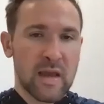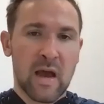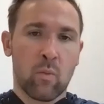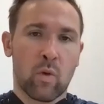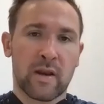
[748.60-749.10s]

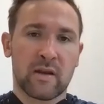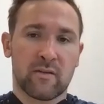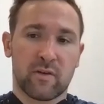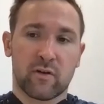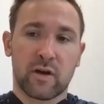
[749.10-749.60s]
at one end
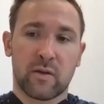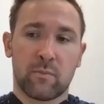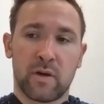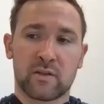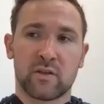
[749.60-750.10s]
of a
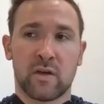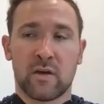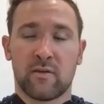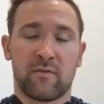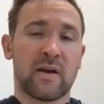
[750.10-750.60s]
cricket pitch
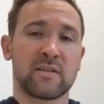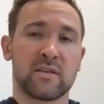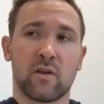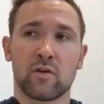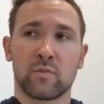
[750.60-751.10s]

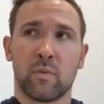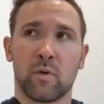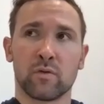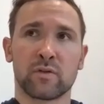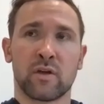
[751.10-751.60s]
facing those
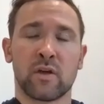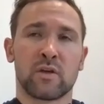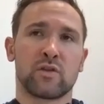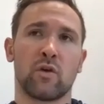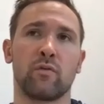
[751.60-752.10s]
balls.
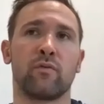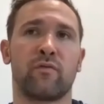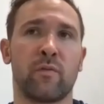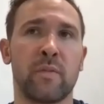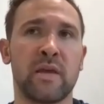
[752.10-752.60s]
So
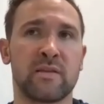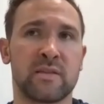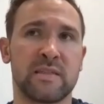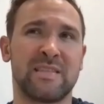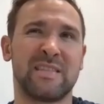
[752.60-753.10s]
for me
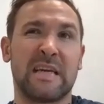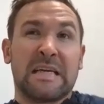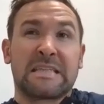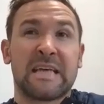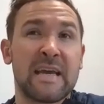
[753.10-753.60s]
to
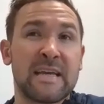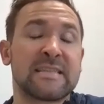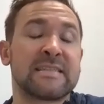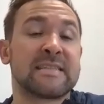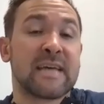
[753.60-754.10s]

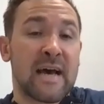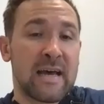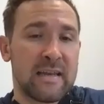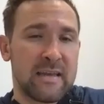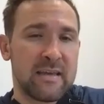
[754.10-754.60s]
dictate
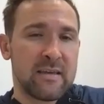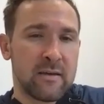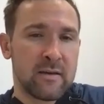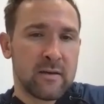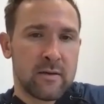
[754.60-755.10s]
entirely,
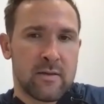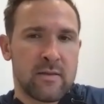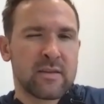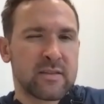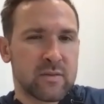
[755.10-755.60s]

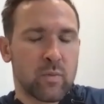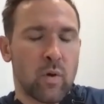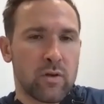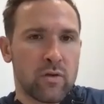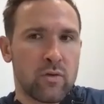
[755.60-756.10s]
this is
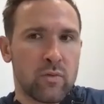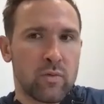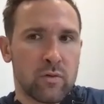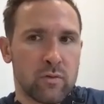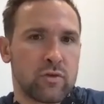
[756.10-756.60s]
what
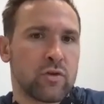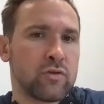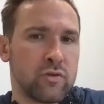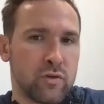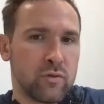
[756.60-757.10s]
you
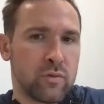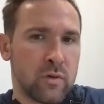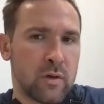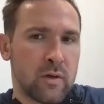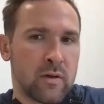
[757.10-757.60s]
should do,
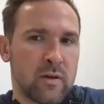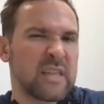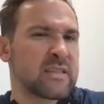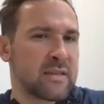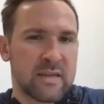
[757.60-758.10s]

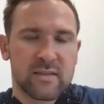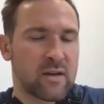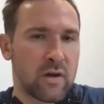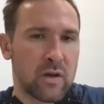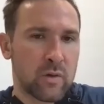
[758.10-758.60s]
isn't
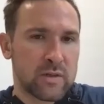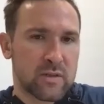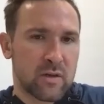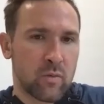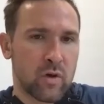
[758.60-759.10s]
necessarily always
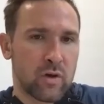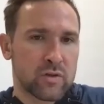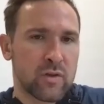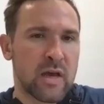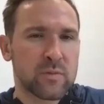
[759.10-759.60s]
going to work.
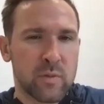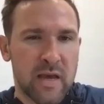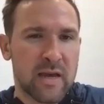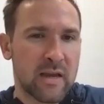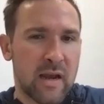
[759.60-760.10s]
So that's where
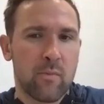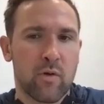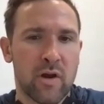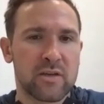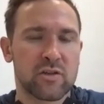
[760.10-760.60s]
that
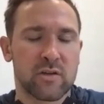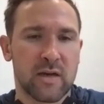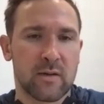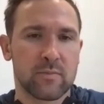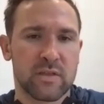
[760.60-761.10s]
collaboration
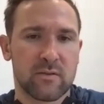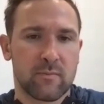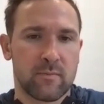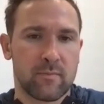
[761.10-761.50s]
comes in.